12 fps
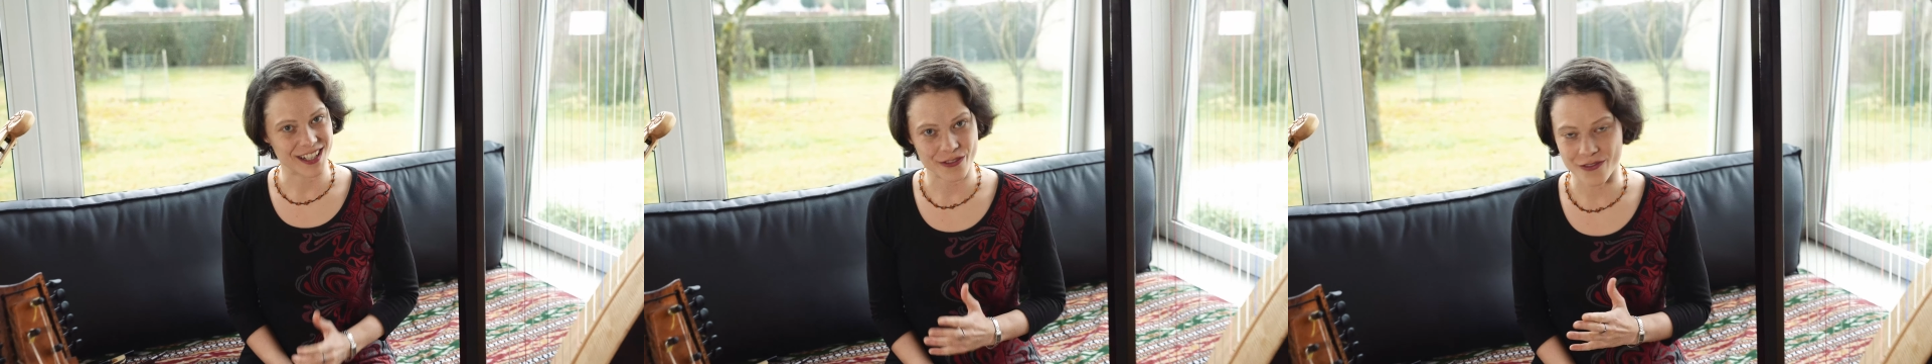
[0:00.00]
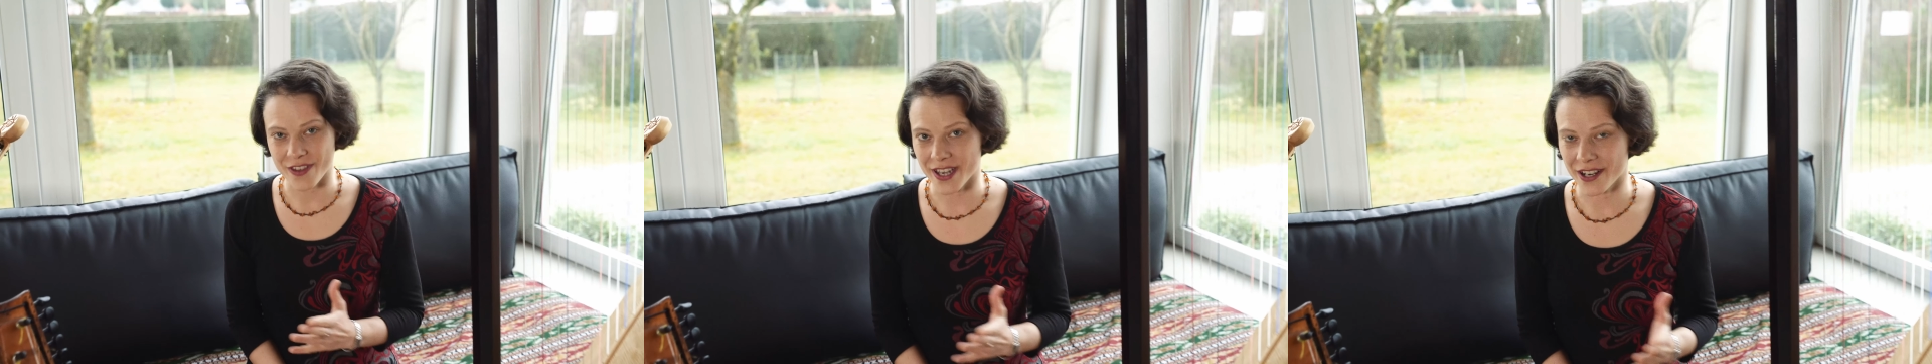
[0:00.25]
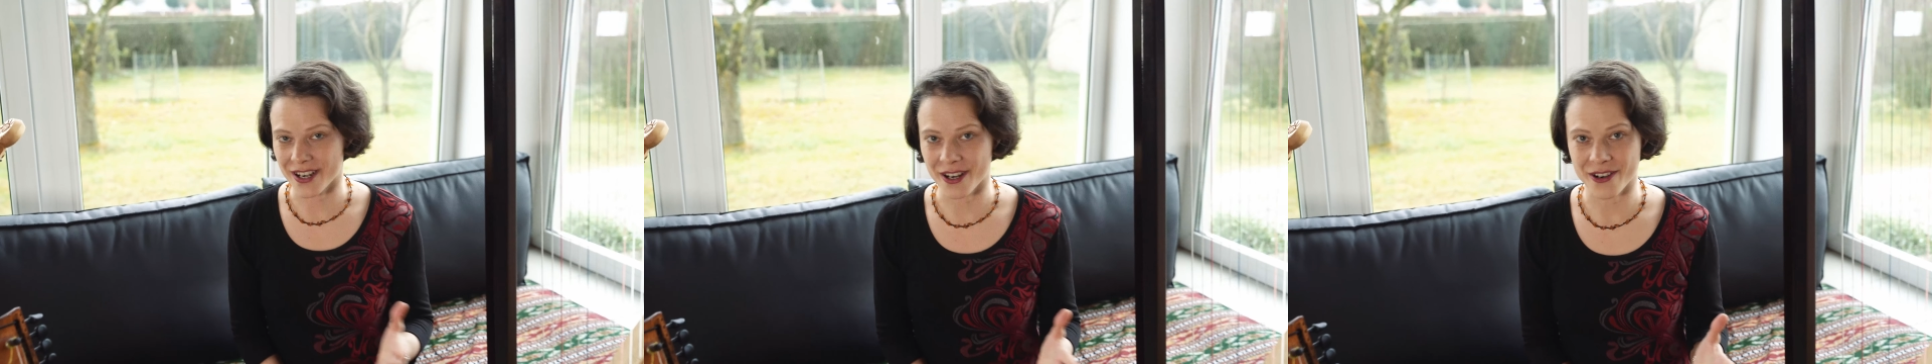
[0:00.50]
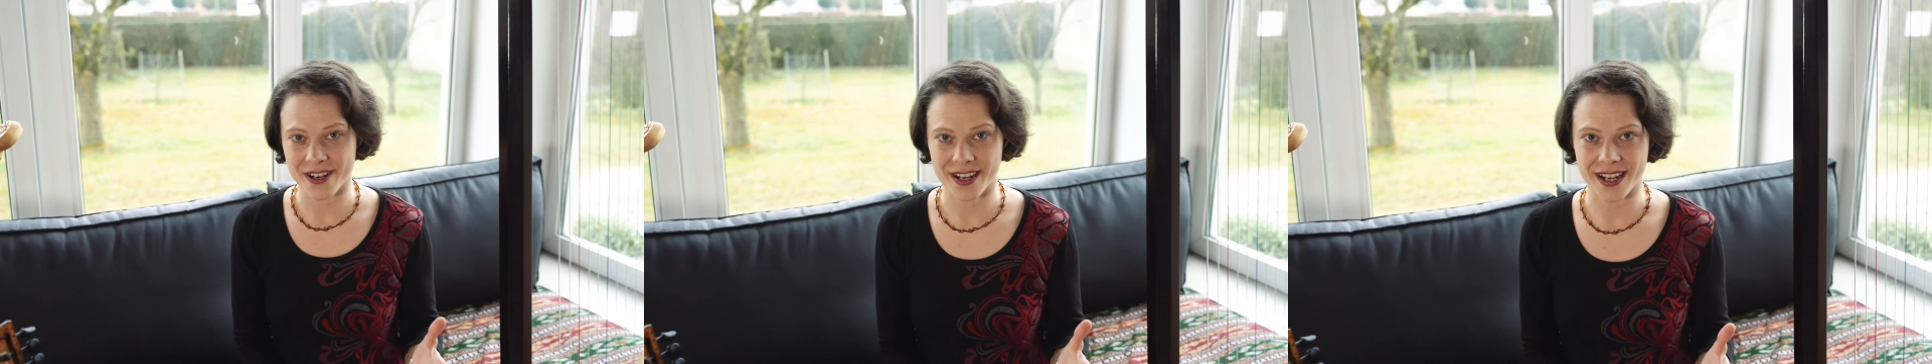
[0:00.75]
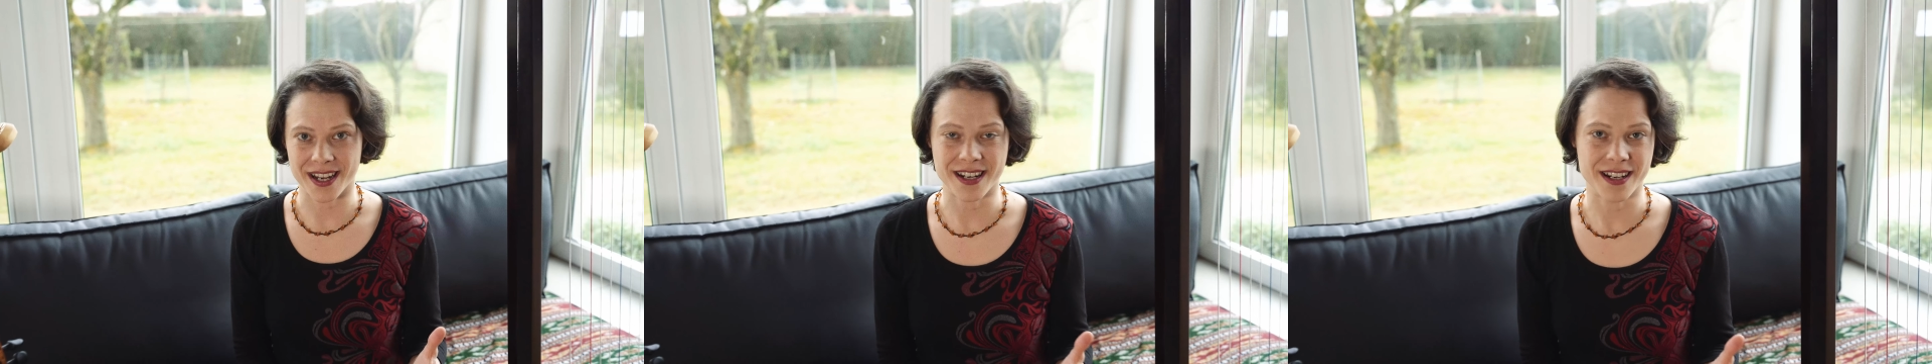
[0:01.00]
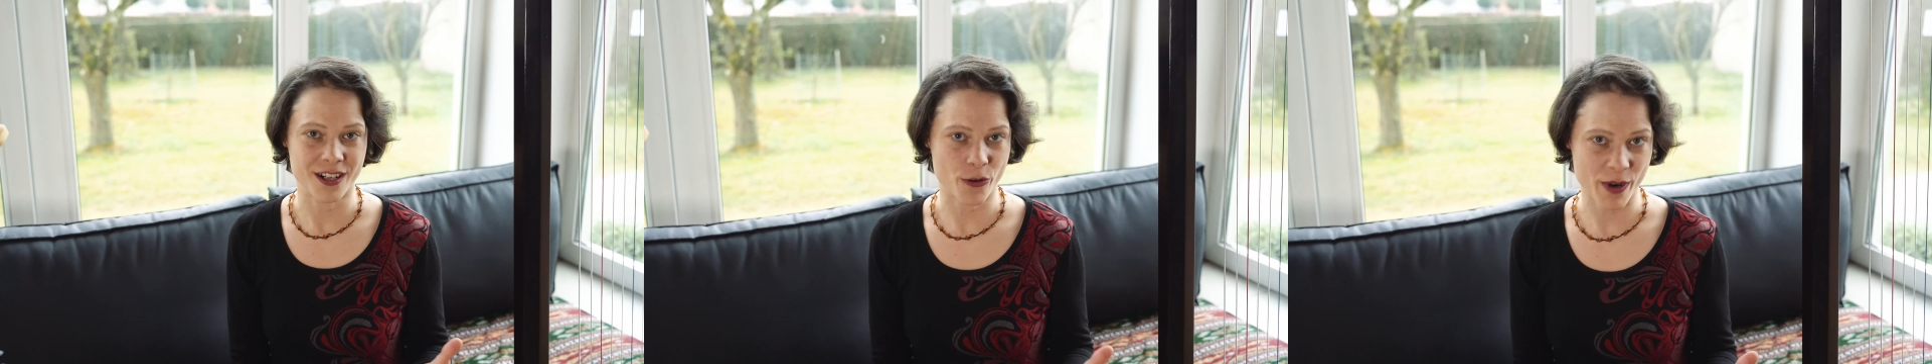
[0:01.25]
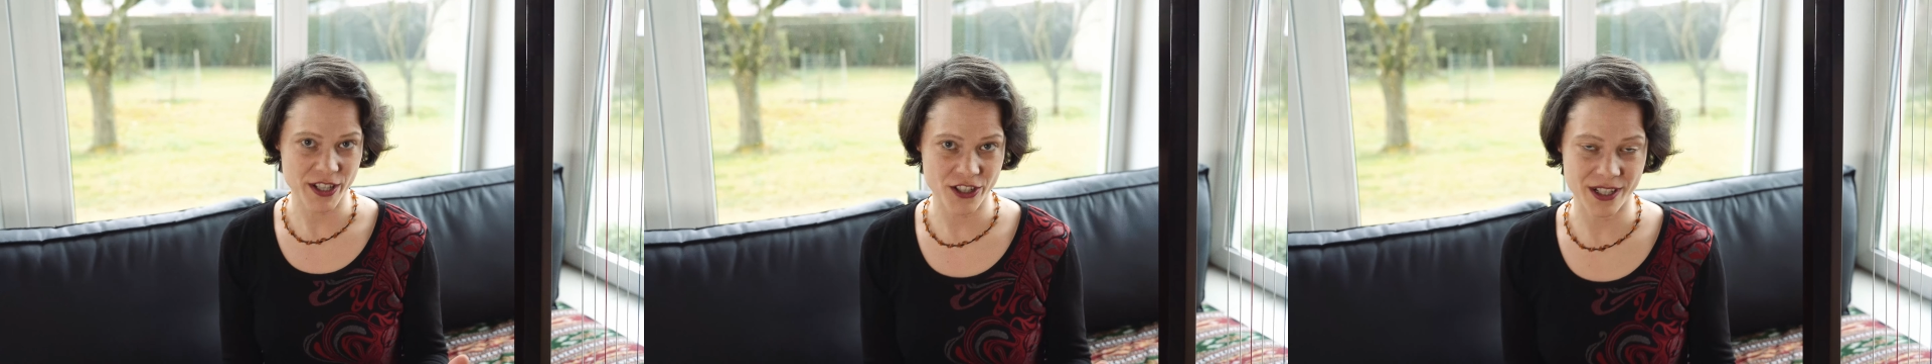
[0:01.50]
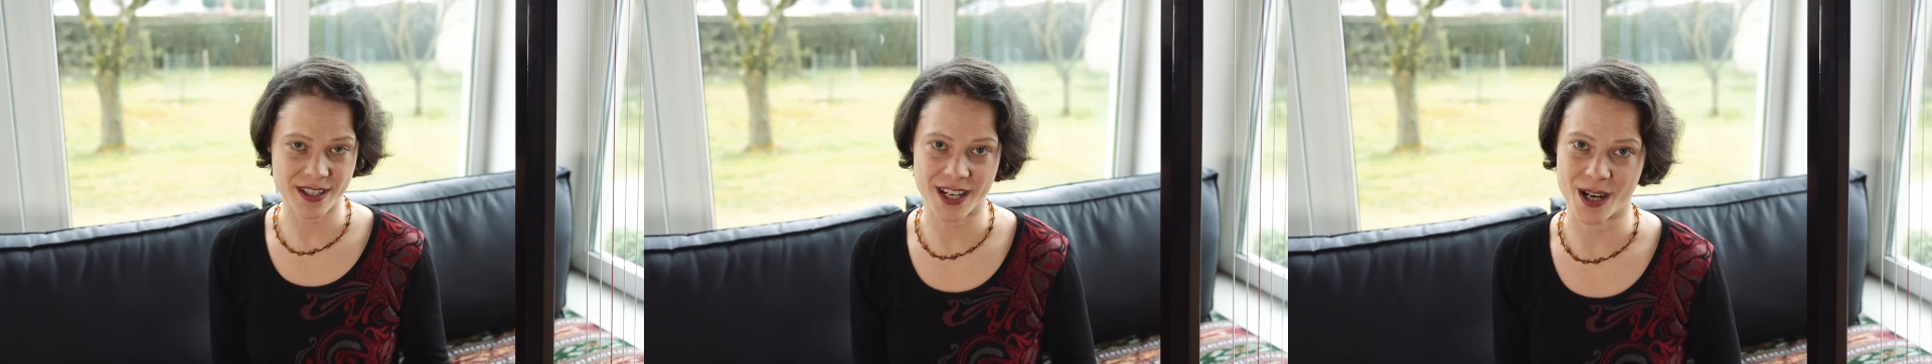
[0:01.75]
if there are any questions